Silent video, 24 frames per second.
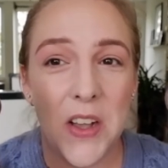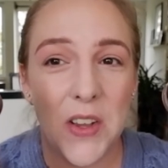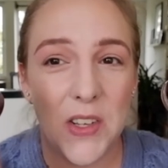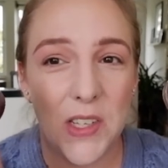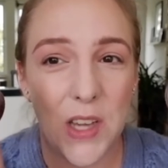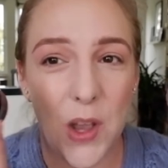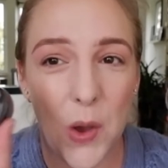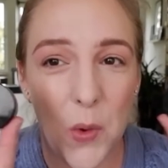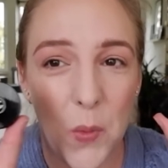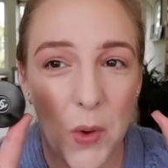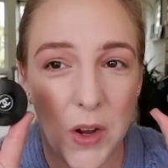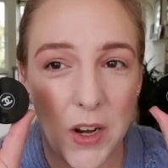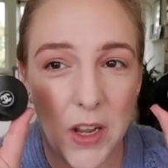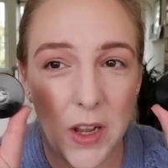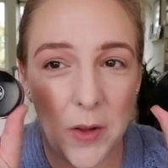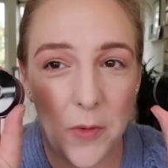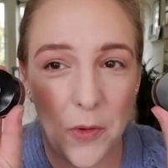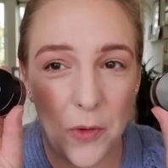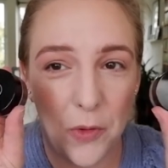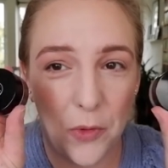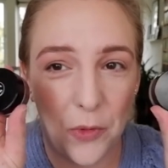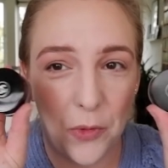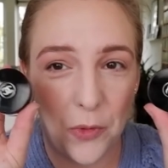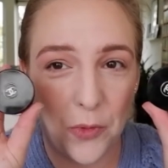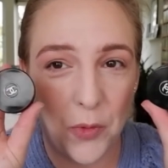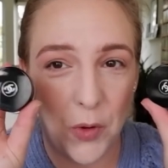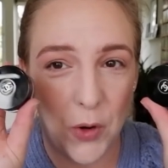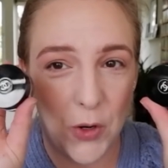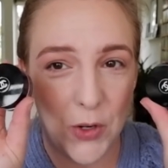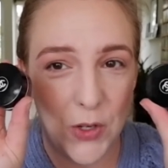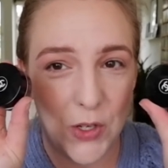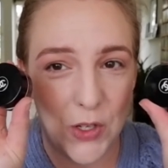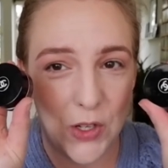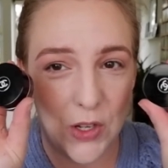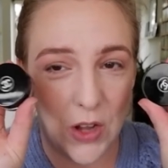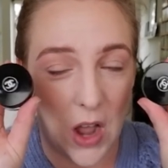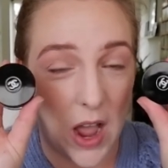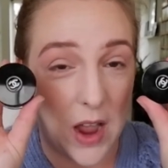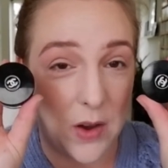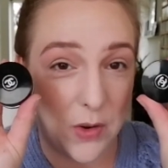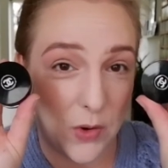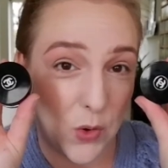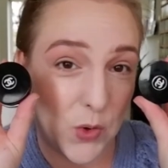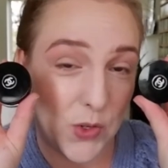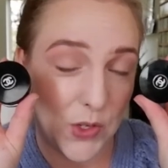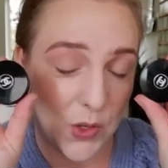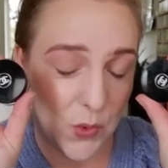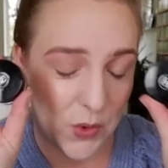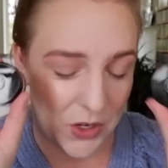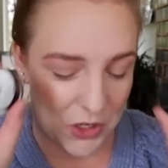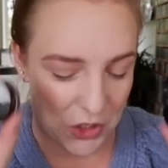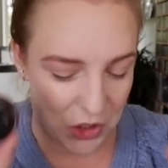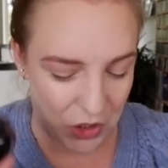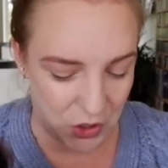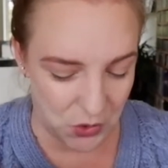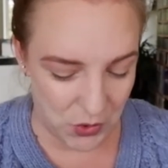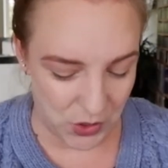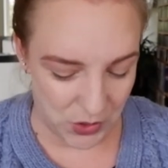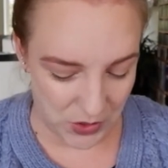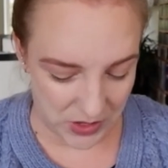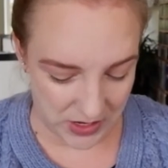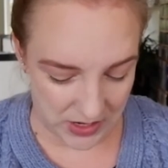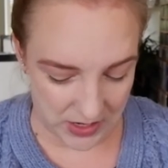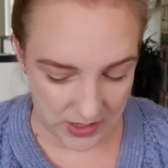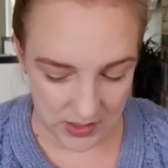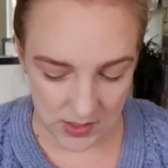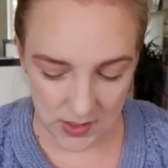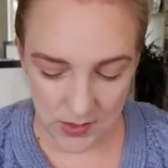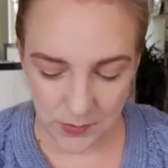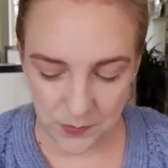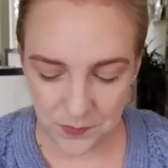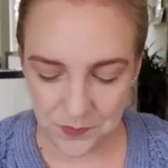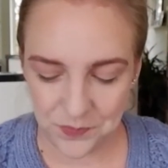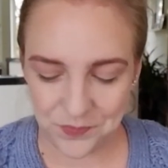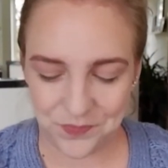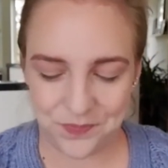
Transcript: So I want to first, I also want to show you these.